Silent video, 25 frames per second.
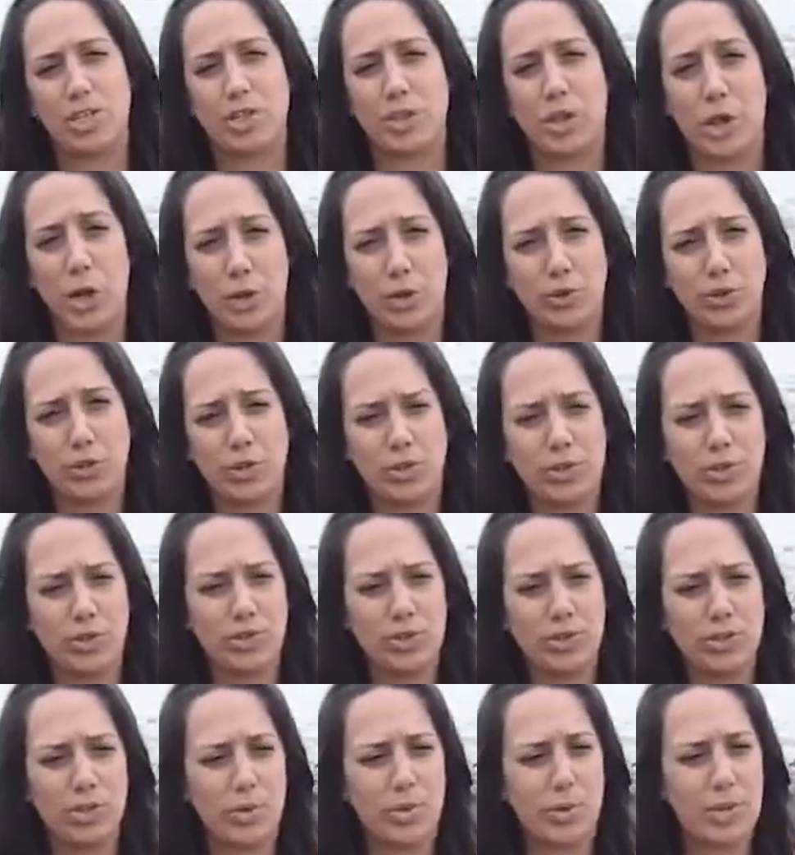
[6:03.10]
to go to,
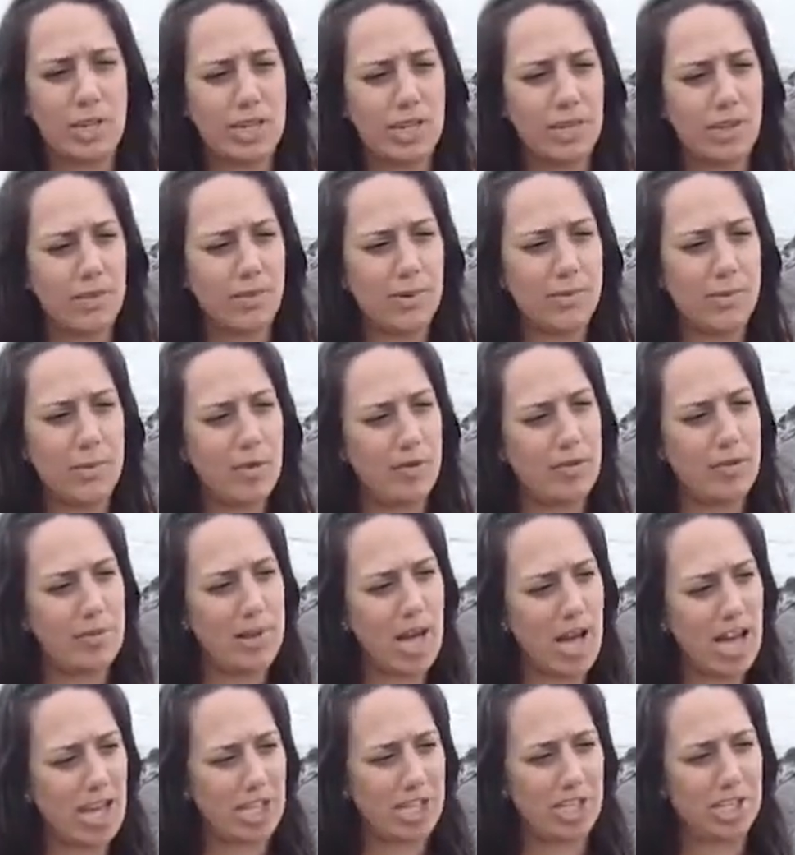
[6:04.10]
so you can remove
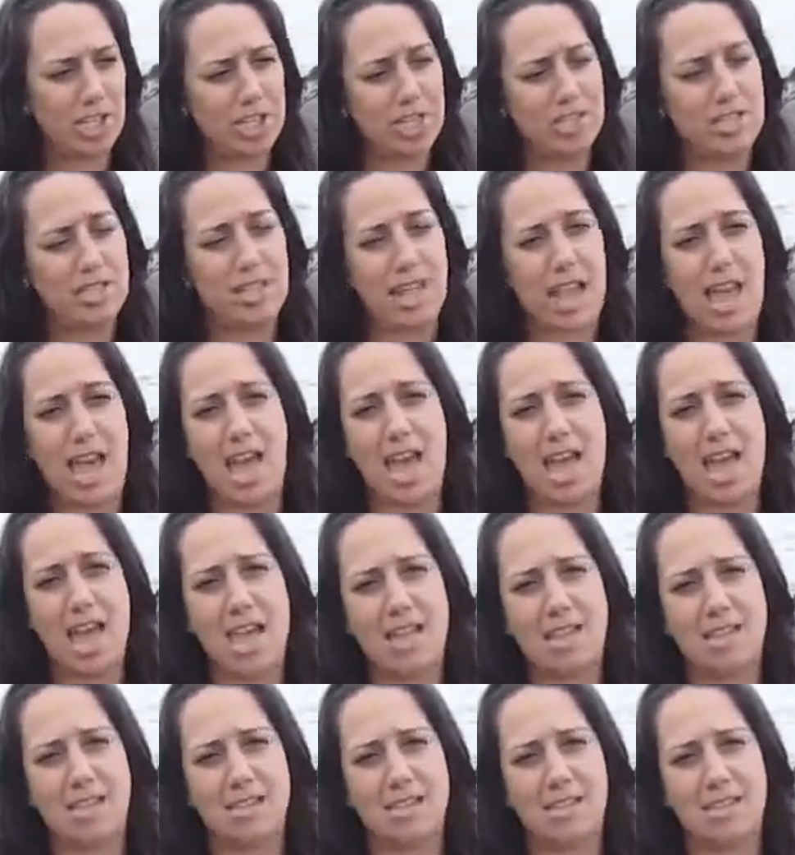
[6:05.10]
blockages
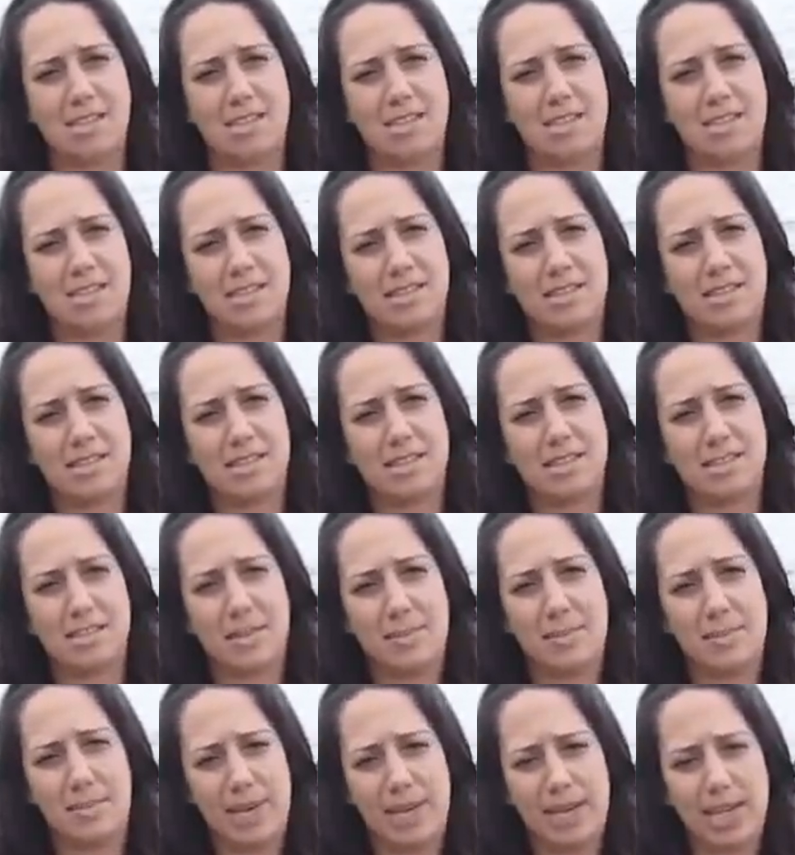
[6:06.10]
and
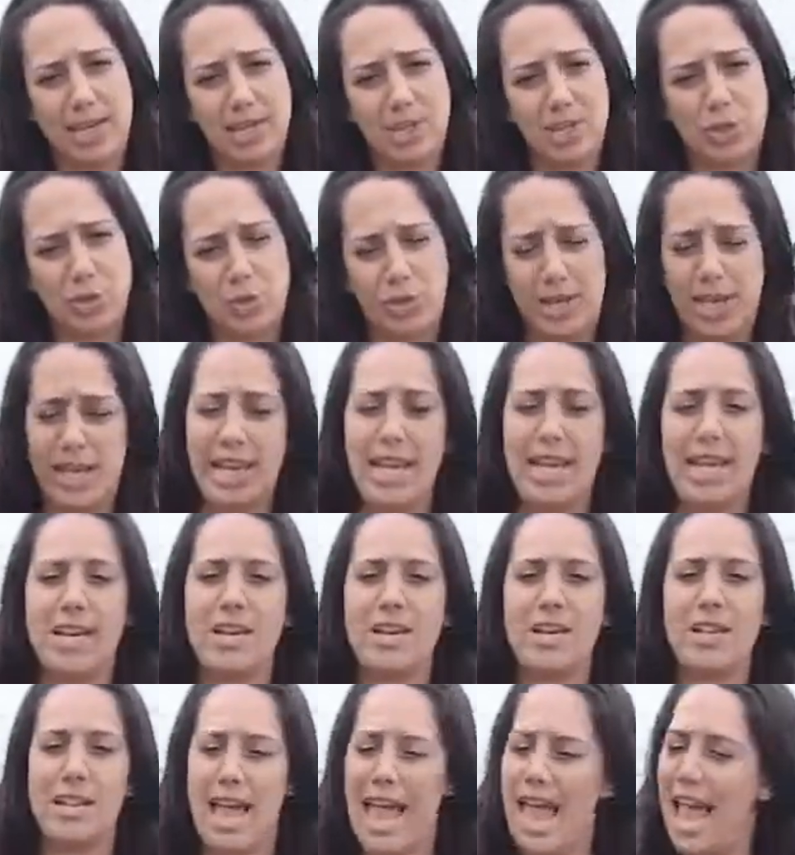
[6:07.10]
begin to
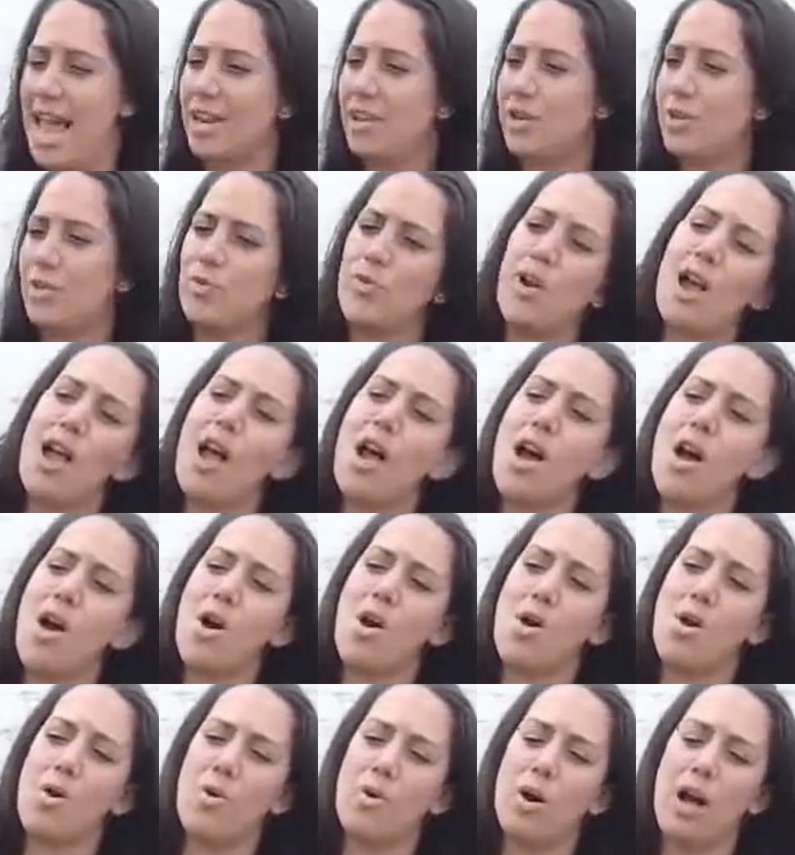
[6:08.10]
heal and grow.
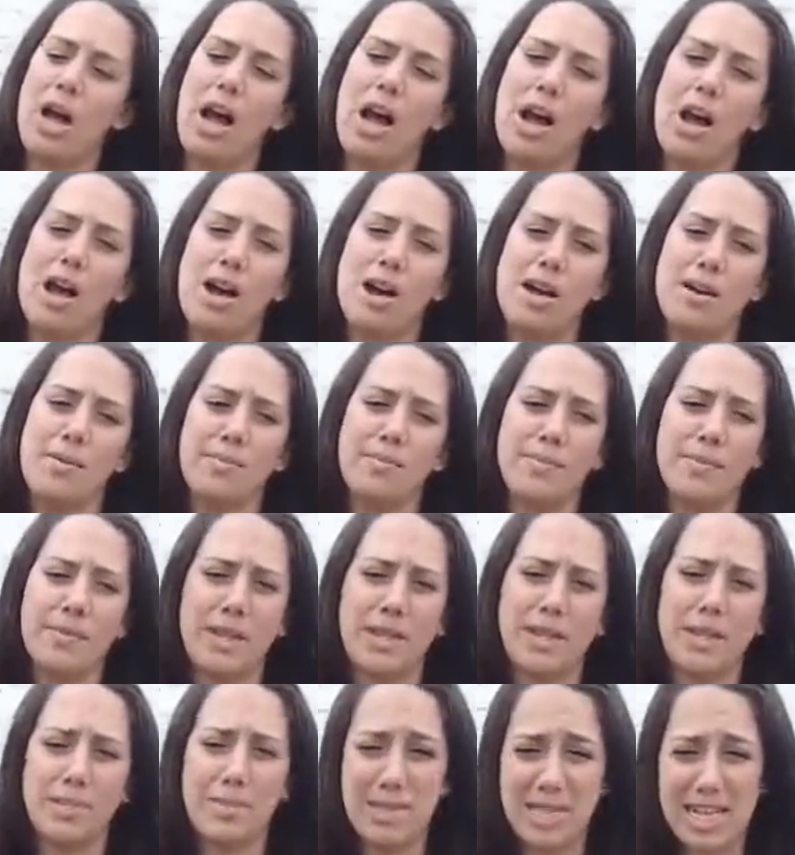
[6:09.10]

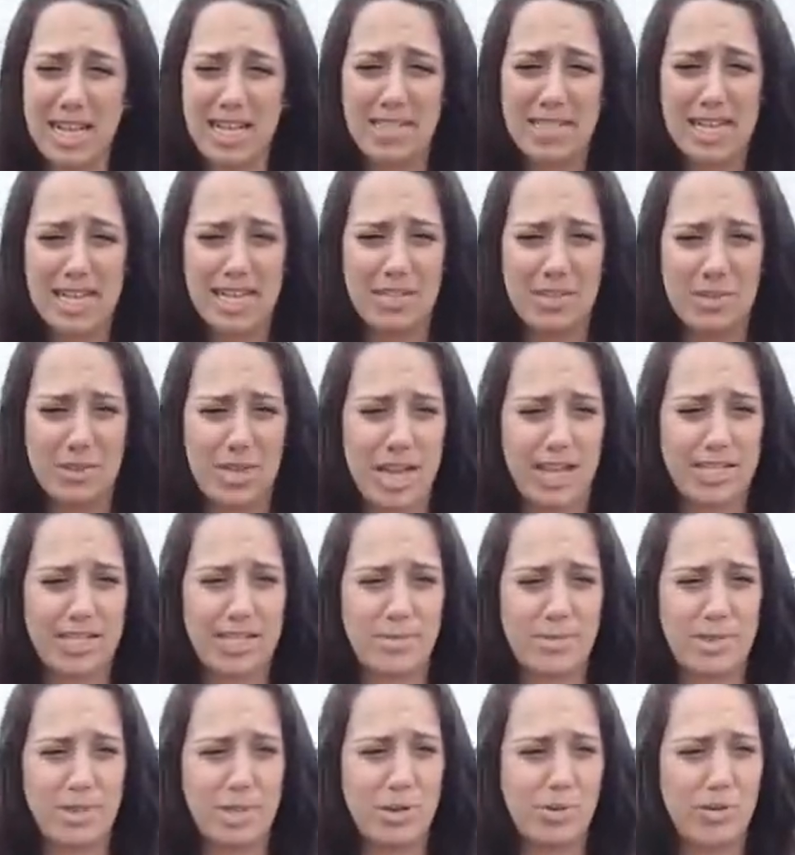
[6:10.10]
But that's it. So yes,
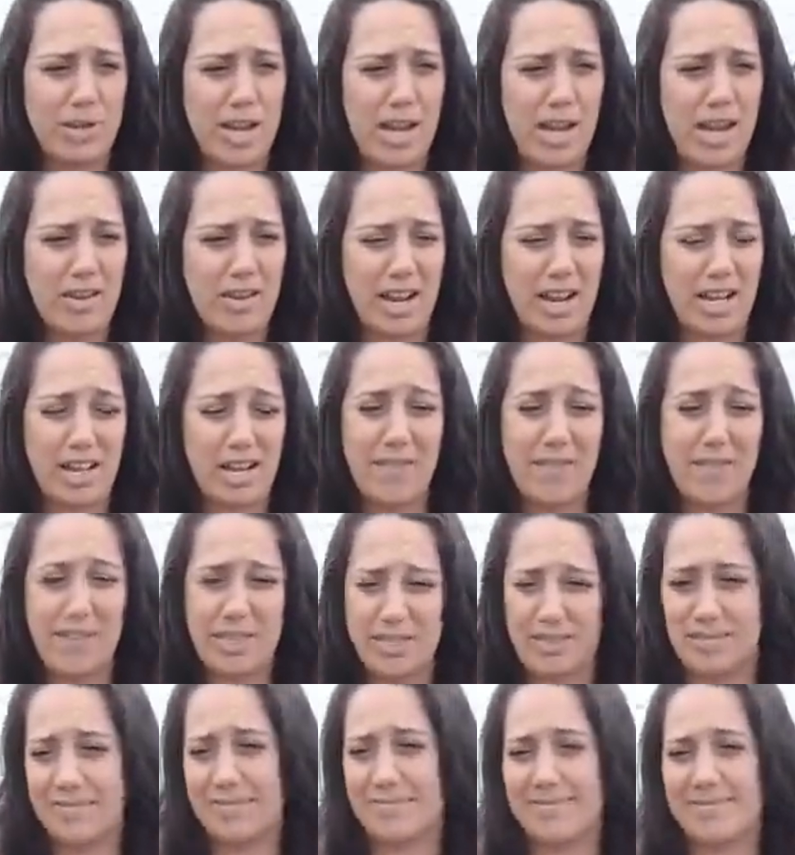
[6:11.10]
I'm alone now and I love it.
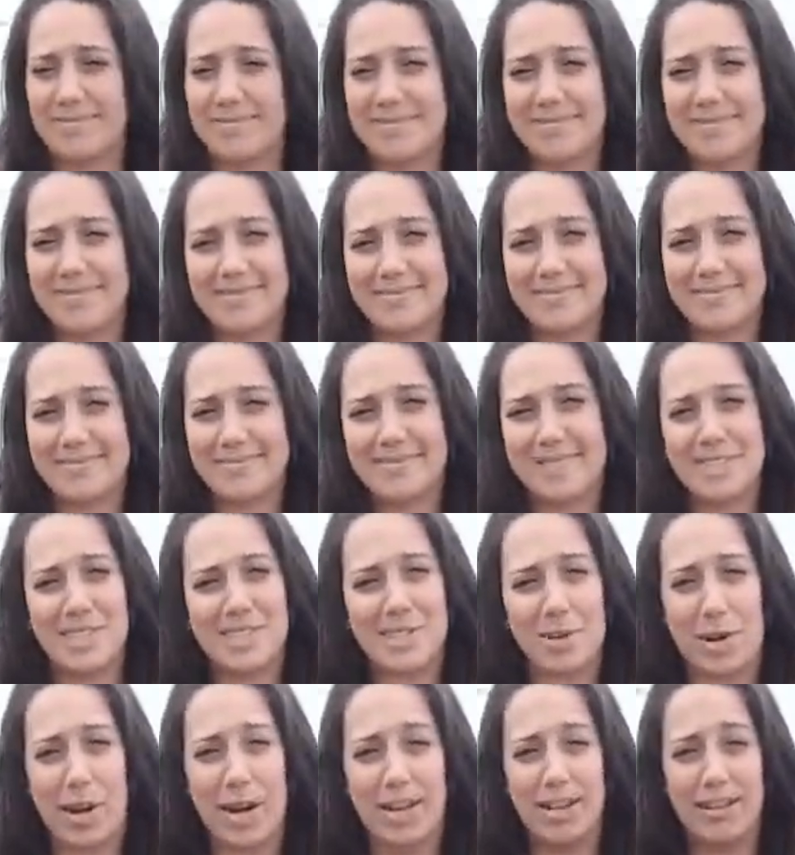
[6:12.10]
It's
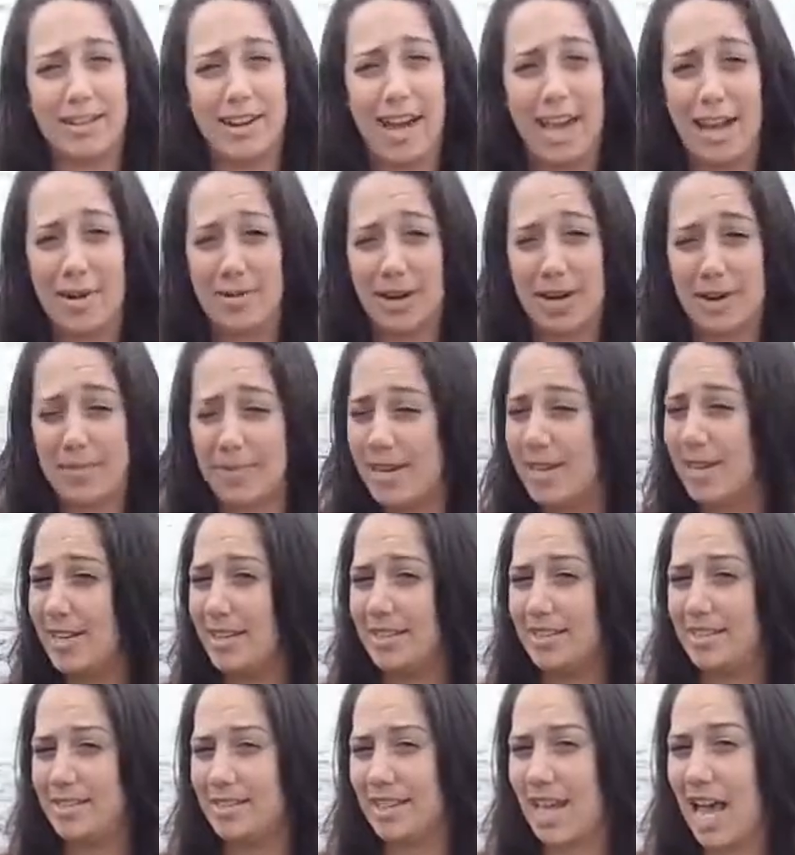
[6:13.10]
great. I recommend it.
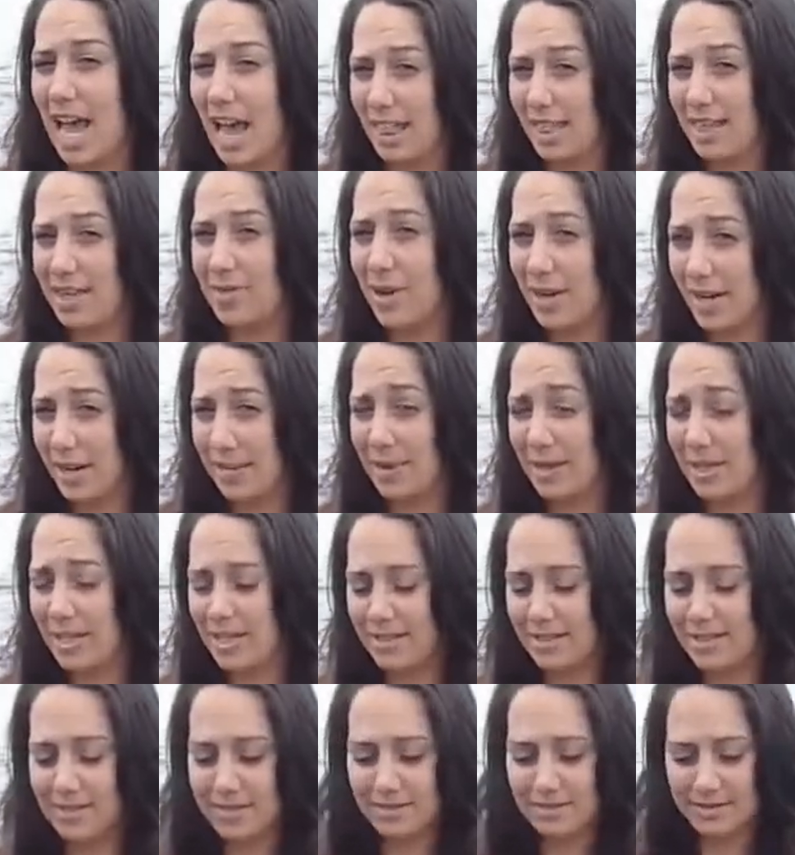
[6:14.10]
Highly recommend
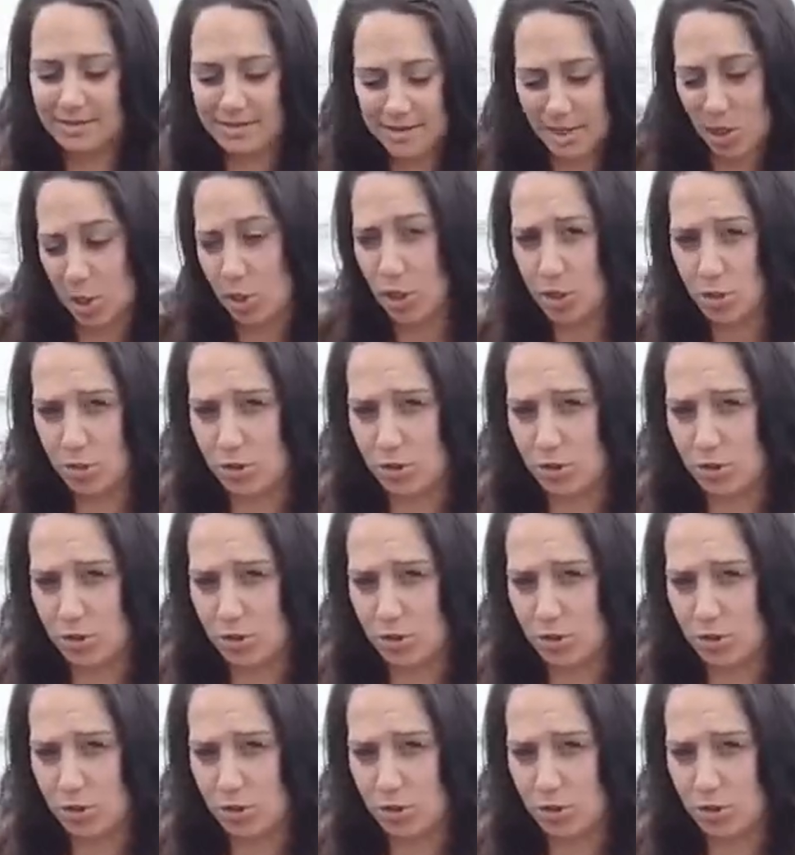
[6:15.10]
it. Solo